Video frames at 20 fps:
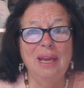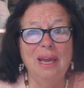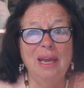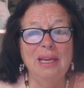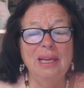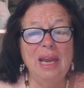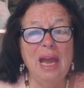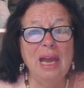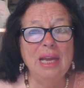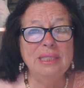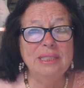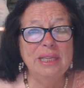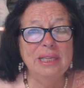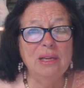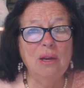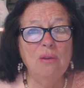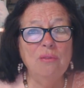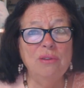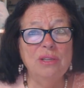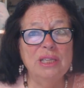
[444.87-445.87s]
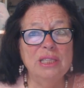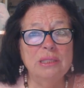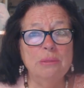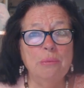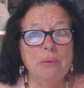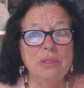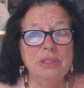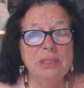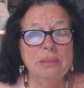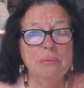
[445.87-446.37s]
and I take over
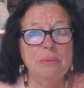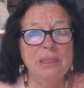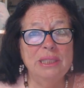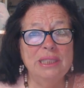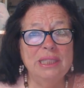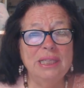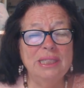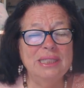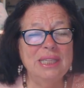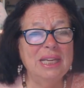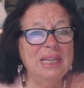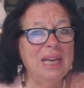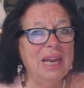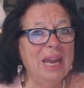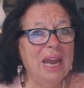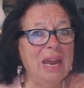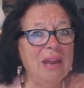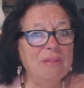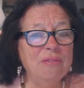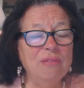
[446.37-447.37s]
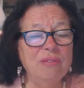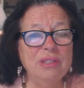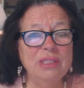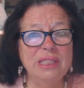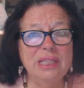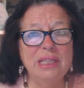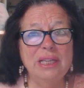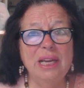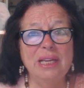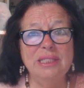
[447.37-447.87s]
responsibility that
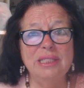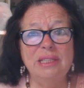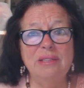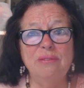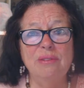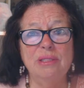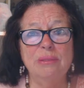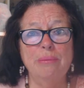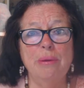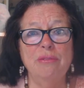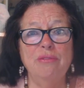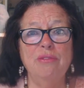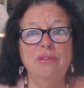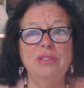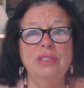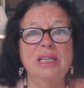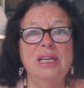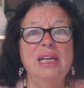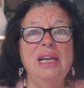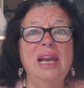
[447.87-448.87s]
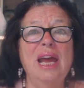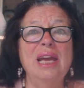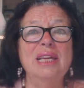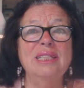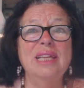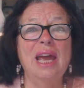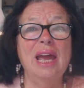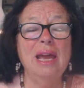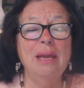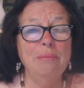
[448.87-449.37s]
everything I see with my physical
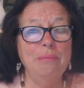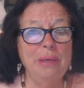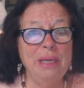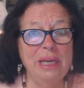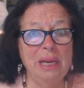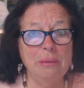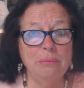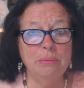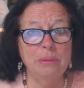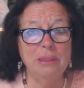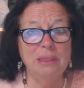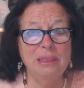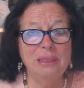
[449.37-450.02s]
eyes, I made up.